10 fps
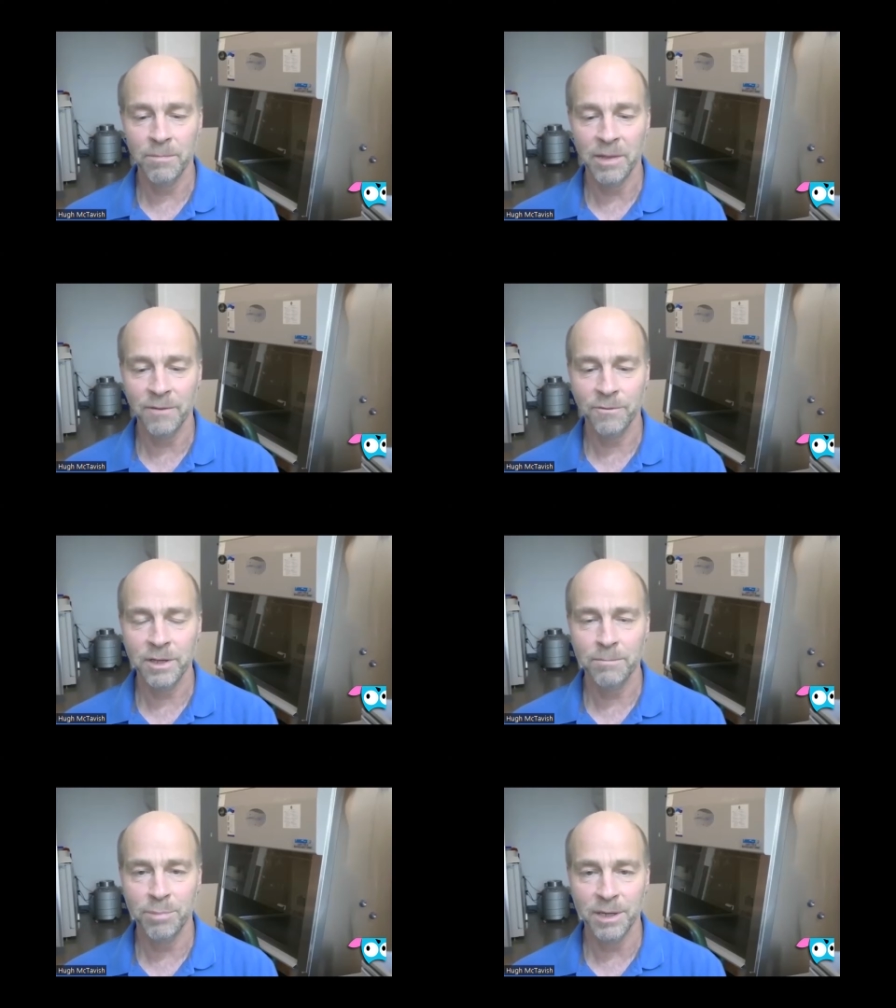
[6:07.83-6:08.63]

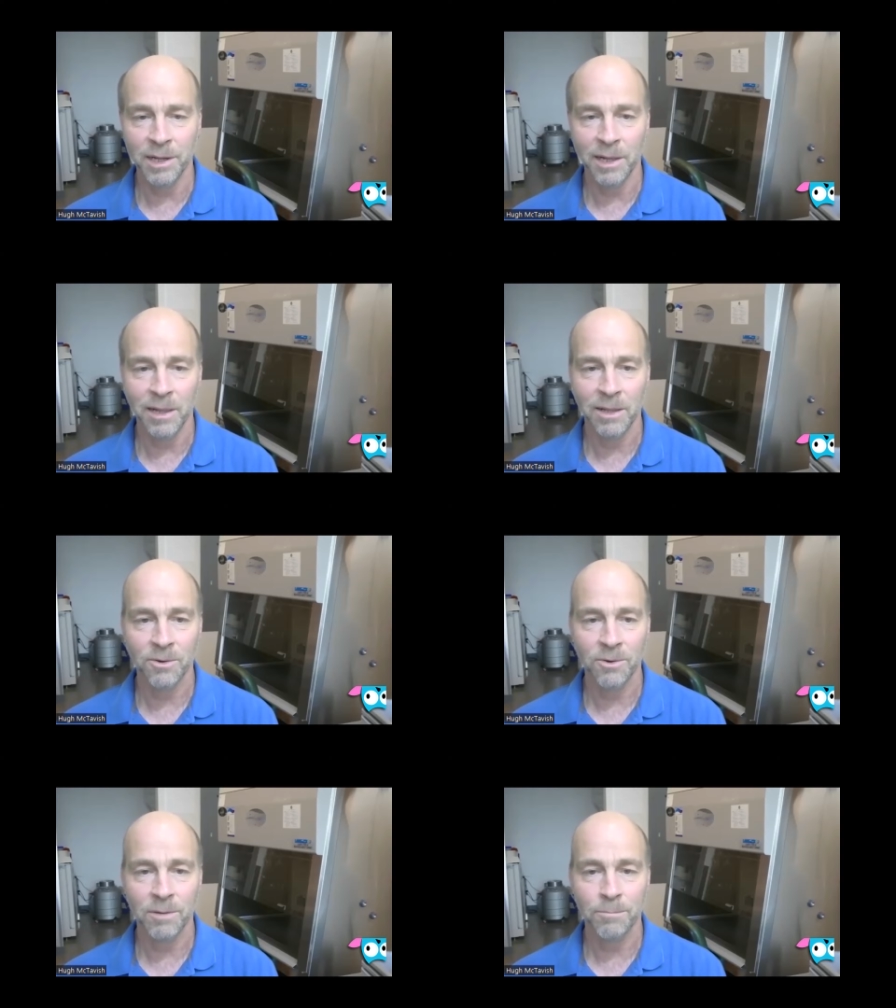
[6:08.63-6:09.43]
every bill
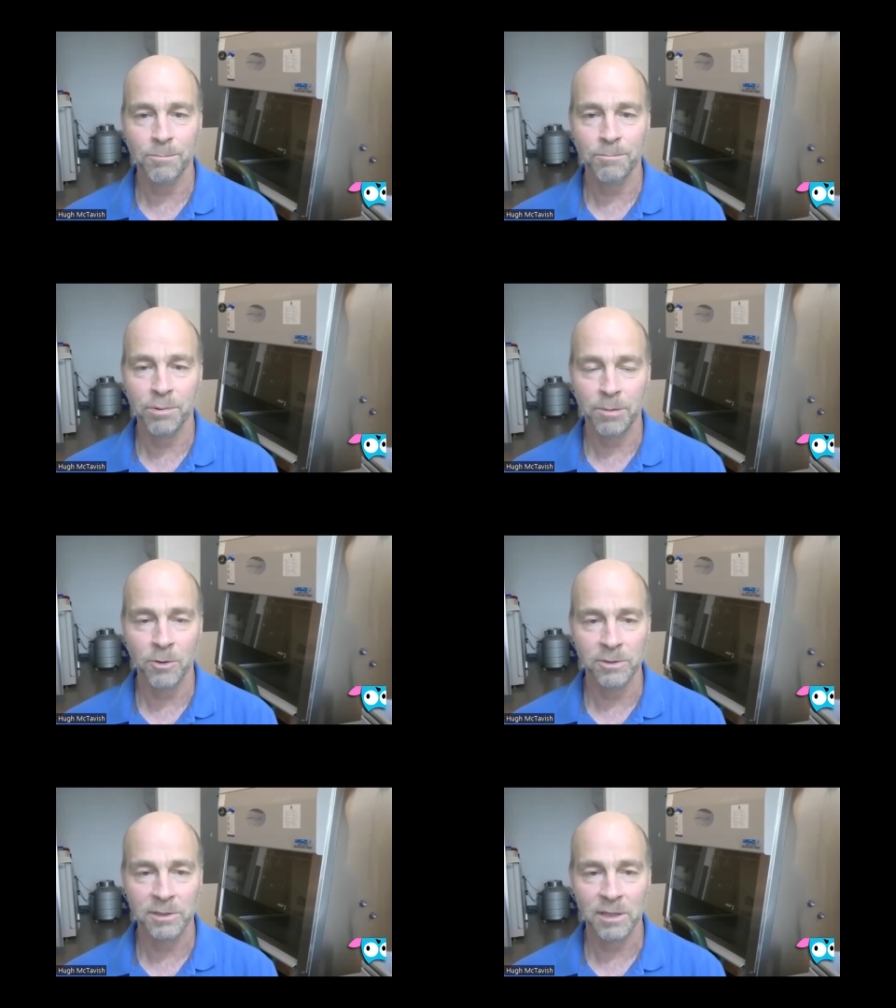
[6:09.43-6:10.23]
or
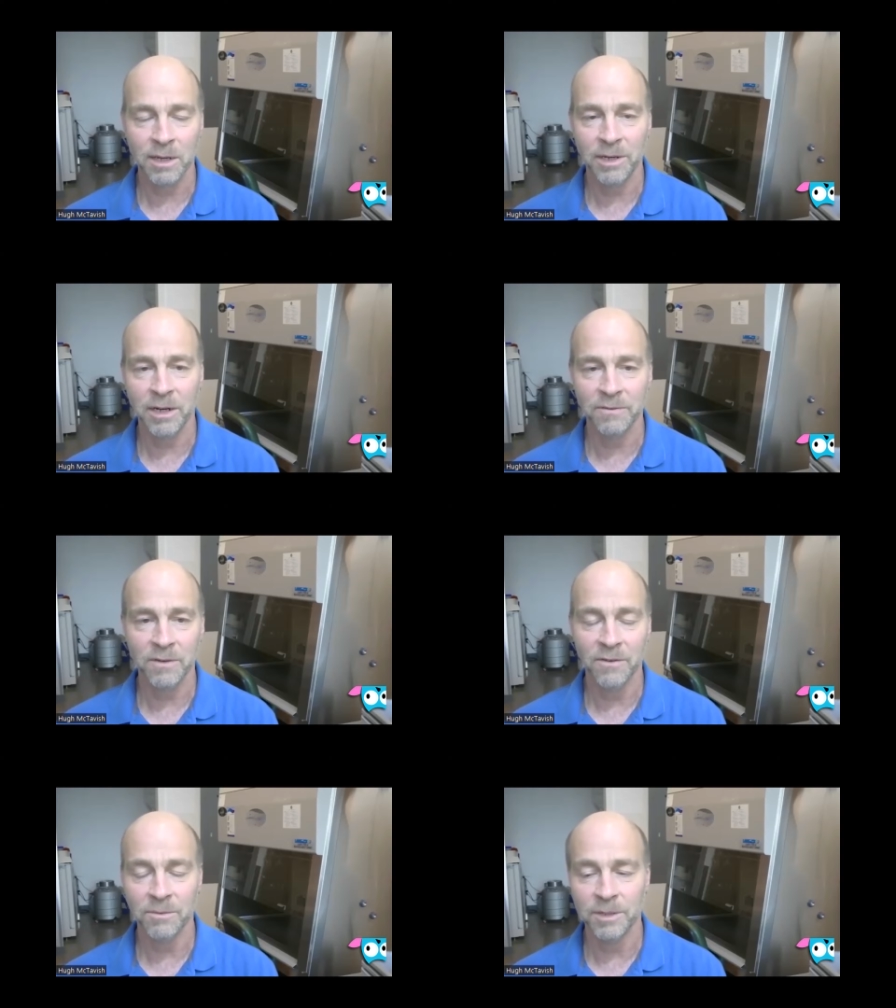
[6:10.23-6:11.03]
proposal coming out of
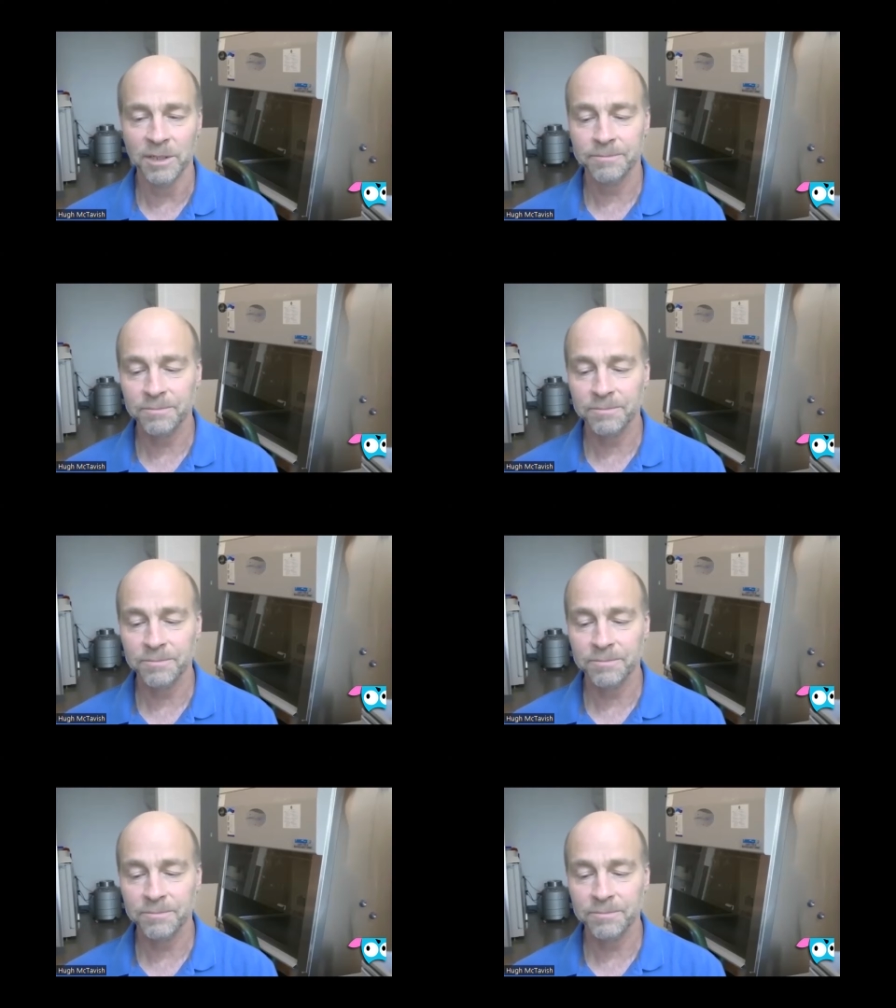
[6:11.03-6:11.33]
government,